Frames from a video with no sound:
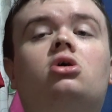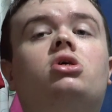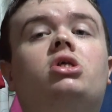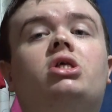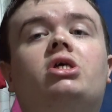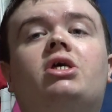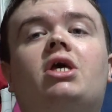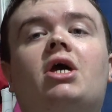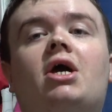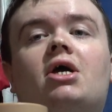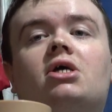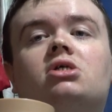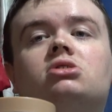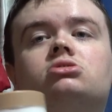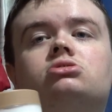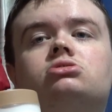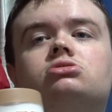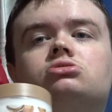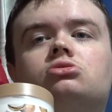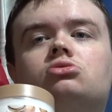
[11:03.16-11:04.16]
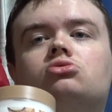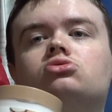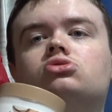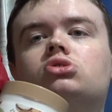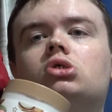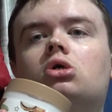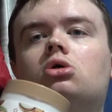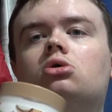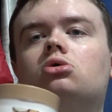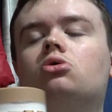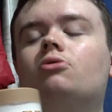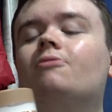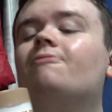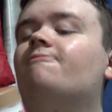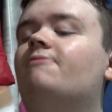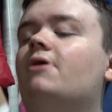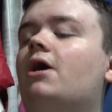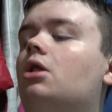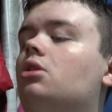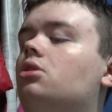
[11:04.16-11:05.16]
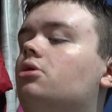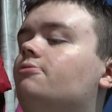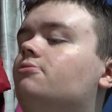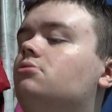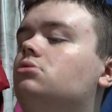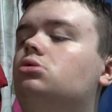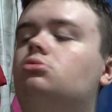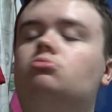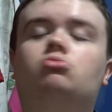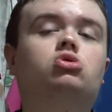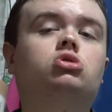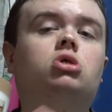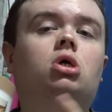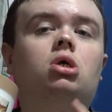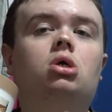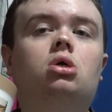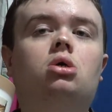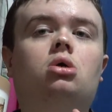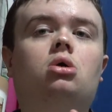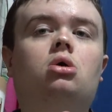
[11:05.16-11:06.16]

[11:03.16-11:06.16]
you're getting such good value for your money.